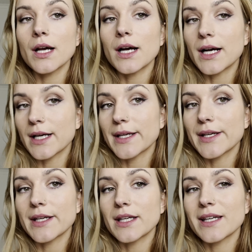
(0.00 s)

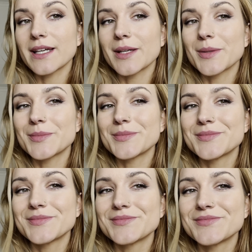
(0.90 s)
I
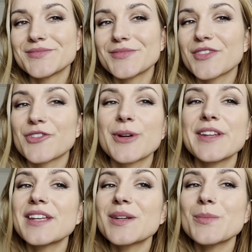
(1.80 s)
am
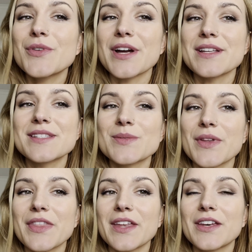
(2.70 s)
really impressed
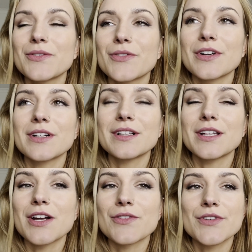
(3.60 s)
with it for a
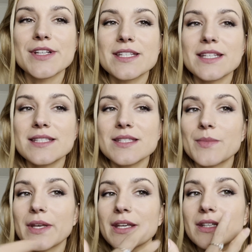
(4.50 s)
lot of reasons,
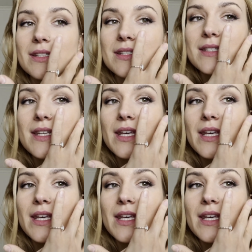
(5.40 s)
because